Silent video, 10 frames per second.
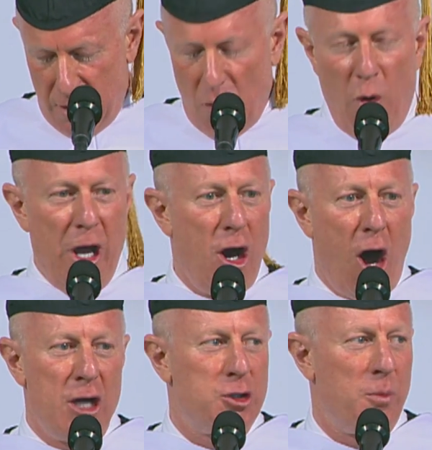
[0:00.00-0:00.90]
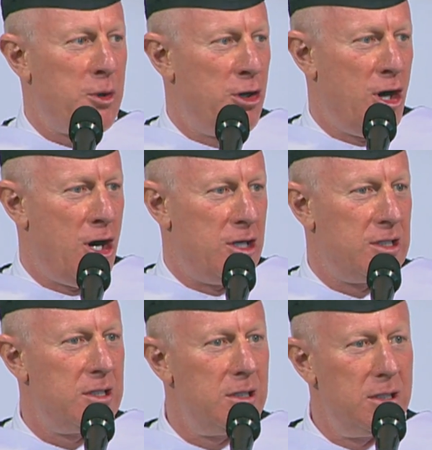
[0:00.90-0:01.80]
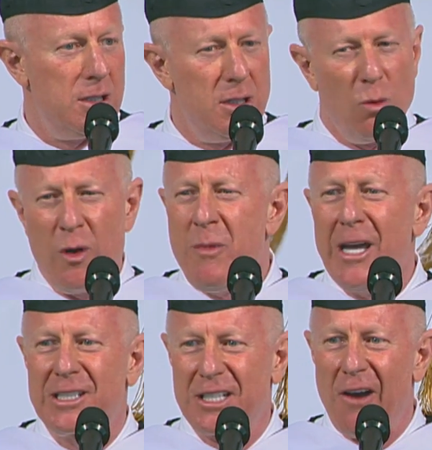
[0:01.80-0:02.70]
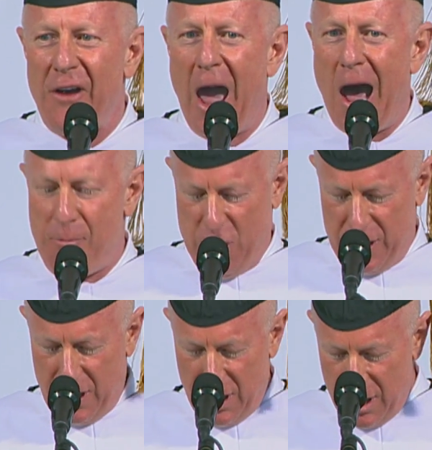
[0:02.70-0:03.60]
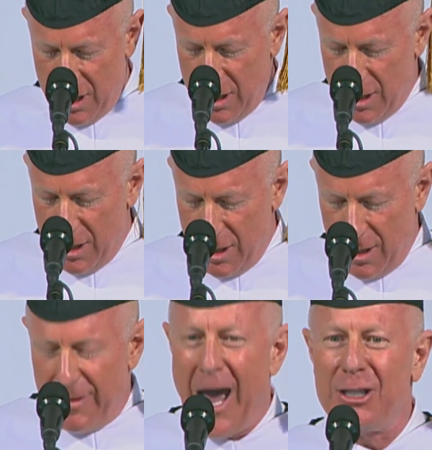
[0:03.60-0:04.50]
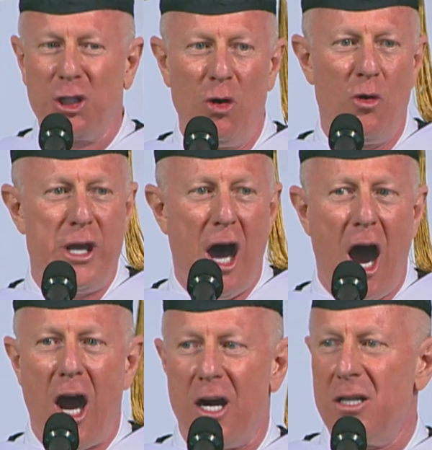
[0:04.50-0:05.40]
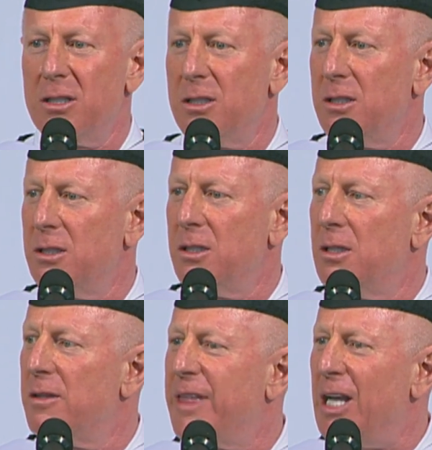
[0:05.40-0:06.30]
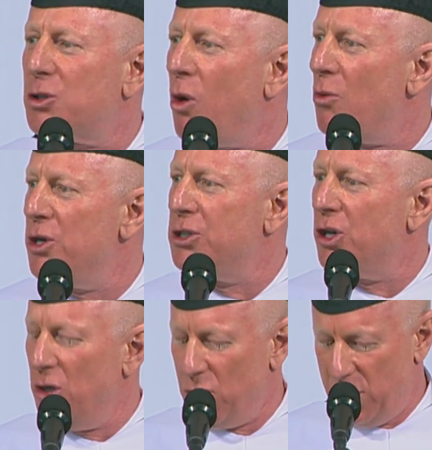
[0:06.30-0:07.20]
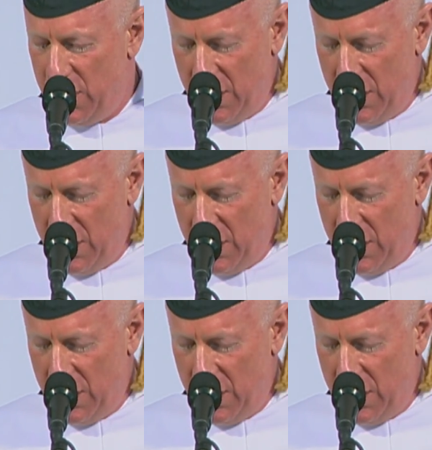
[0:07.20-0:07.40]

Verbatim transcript: We're entrepreneurs. We make stuff happen. That's who we are. That's what we do.